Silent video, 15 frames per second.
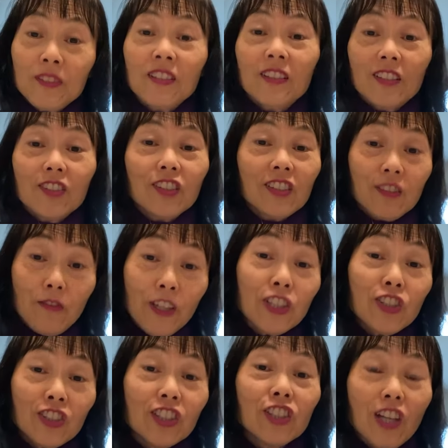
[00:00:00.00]
to this because
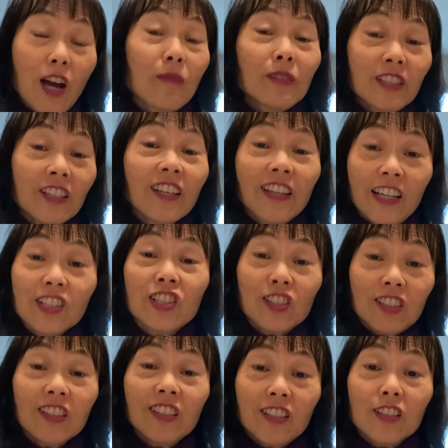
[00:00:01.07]
eventually I'm going to get you
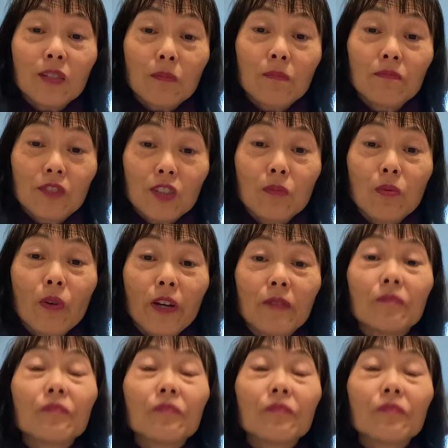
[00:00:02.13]
to this point.